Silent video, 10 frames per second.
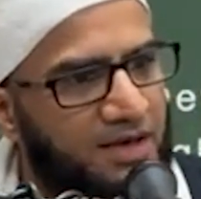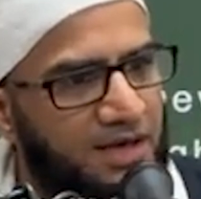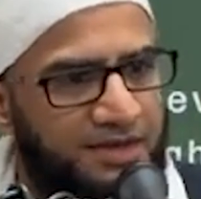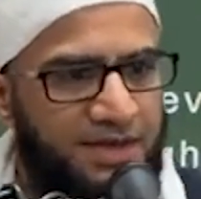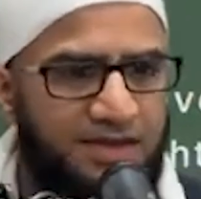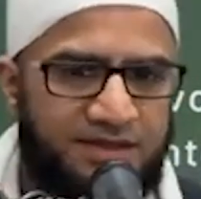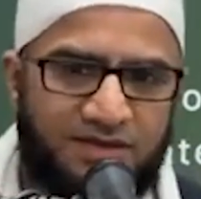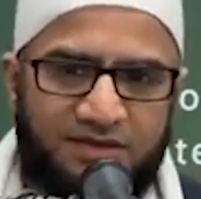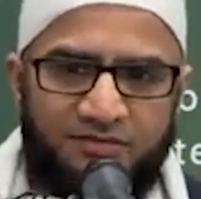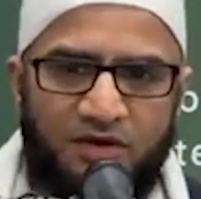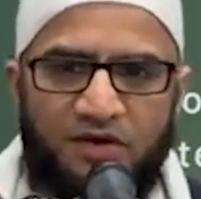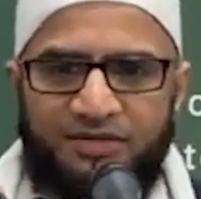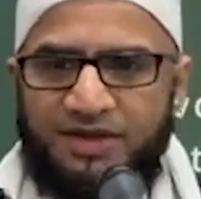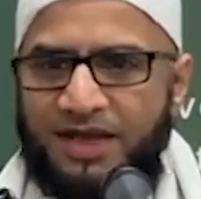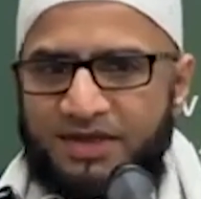and then this is
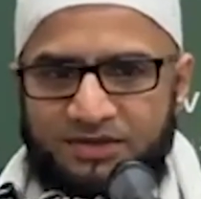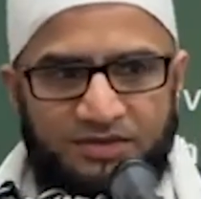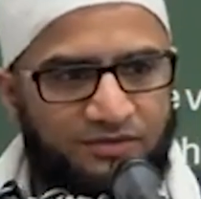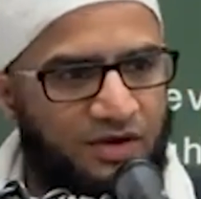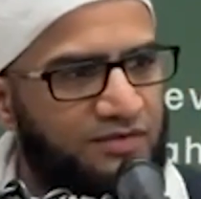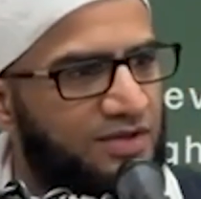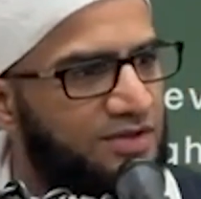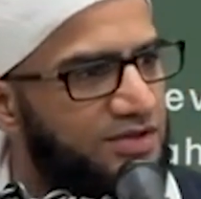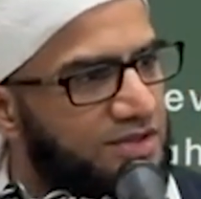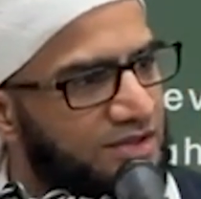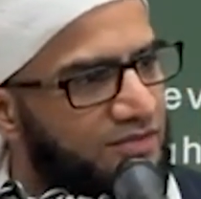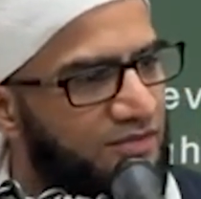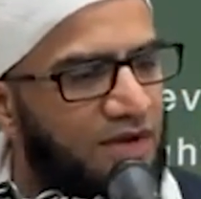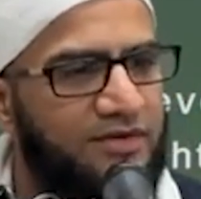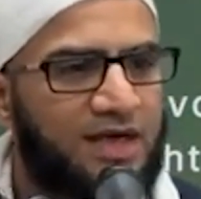involved, and that's involved, and she's
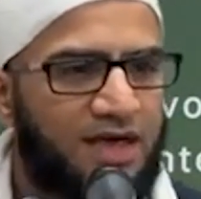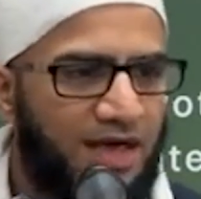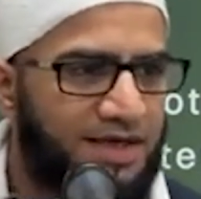involved,